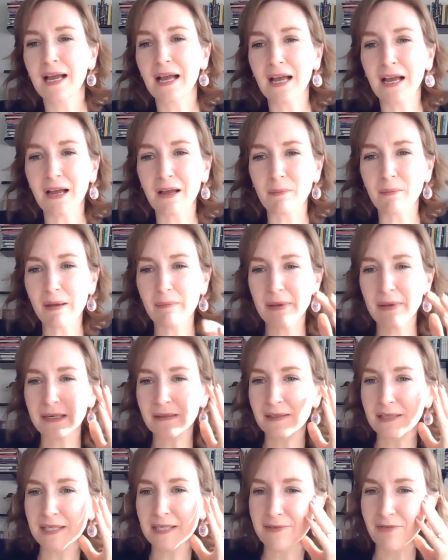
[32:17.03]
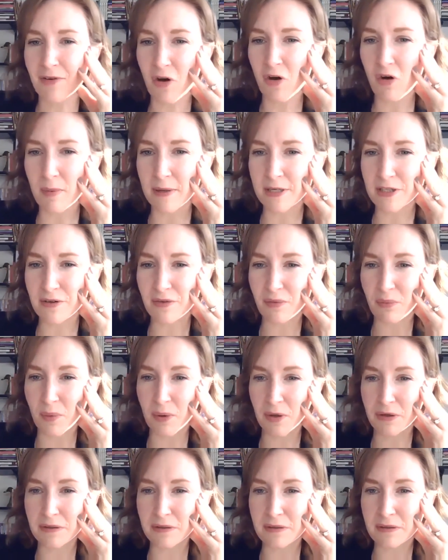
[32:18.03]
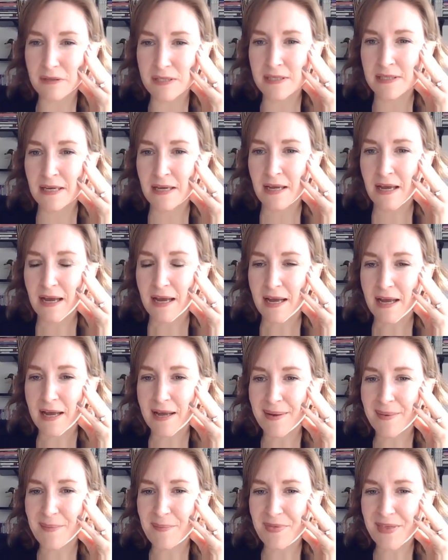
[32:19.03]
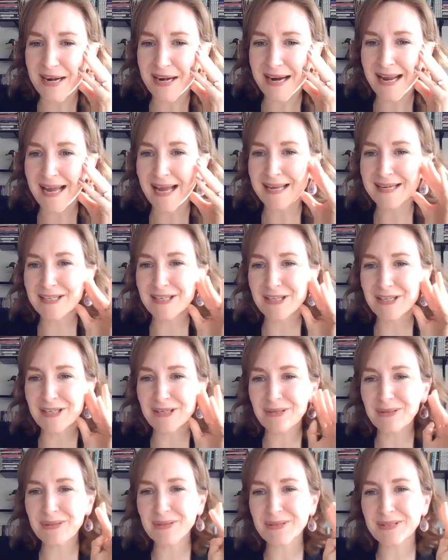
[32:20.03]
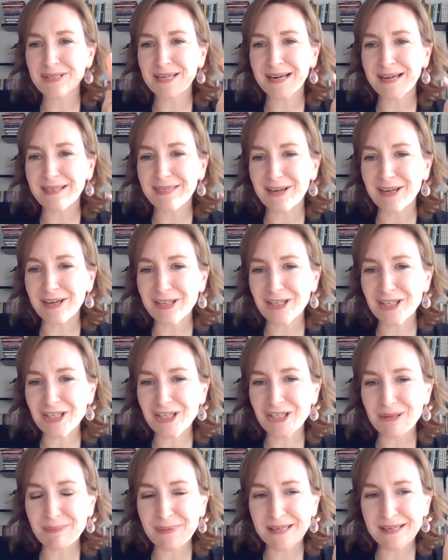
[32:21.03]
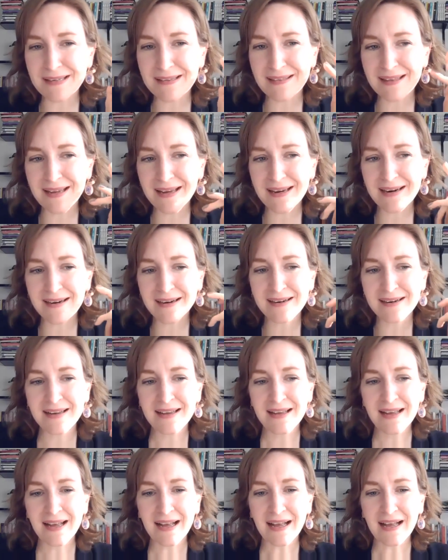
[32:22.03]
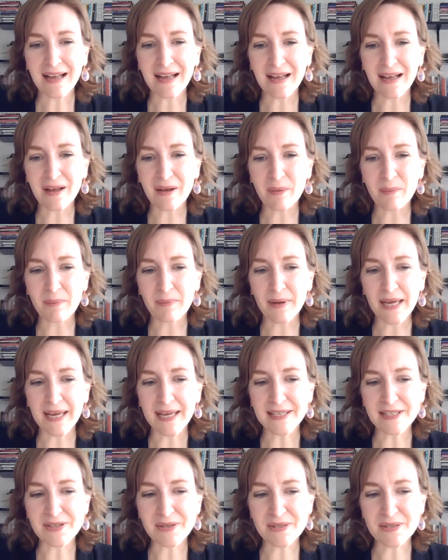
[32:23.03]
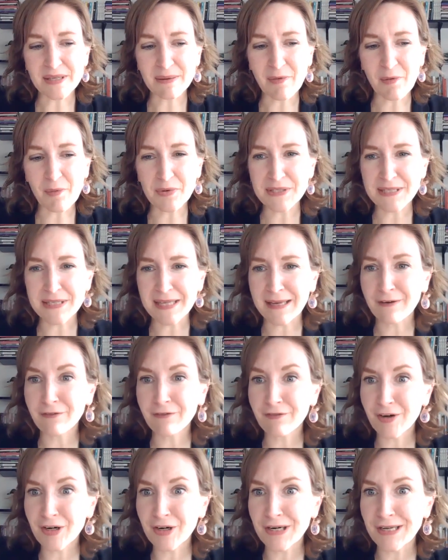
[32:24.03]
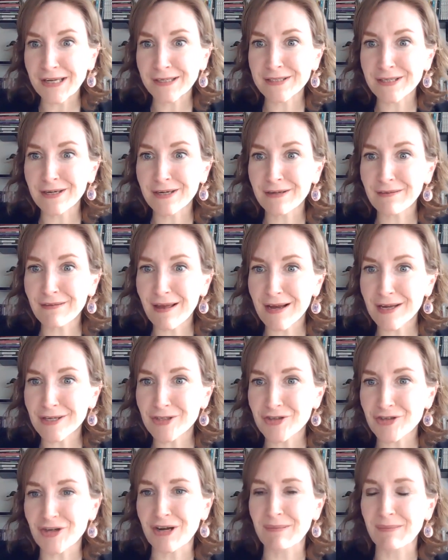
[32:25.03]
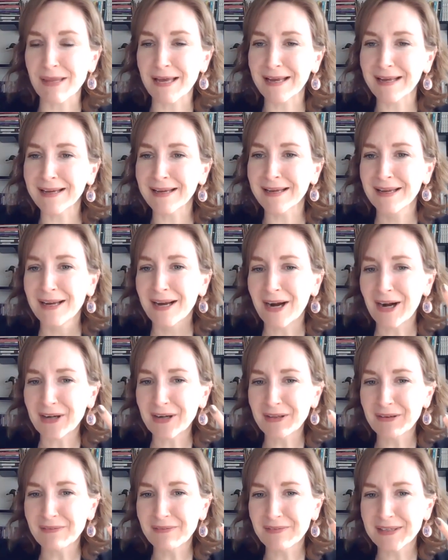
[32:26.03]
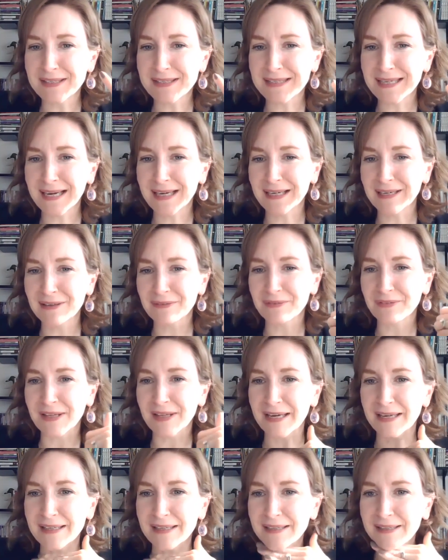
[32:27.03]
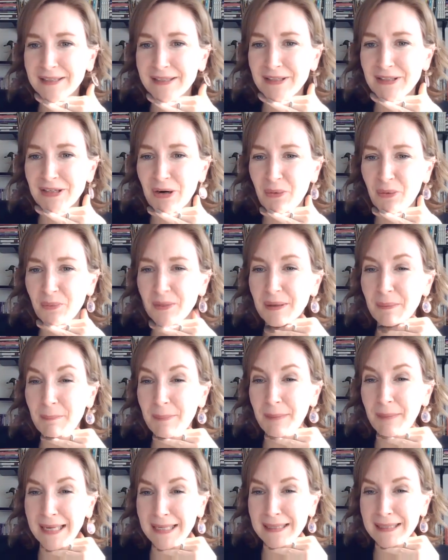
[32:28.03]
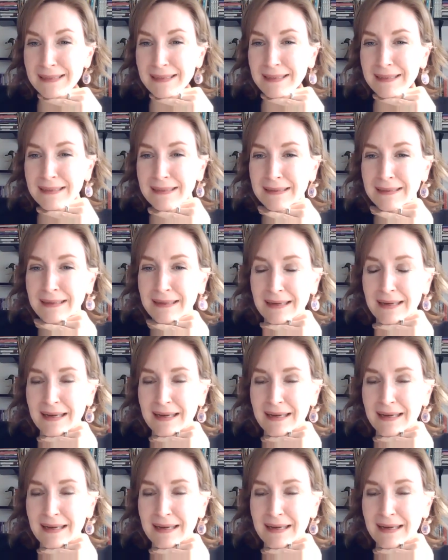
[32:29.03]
I made a list of a whole bunch of words that I hadn't used that I thought should be in there. And so some of it was like vernix, colostrum, like all of these kind of like, real bodily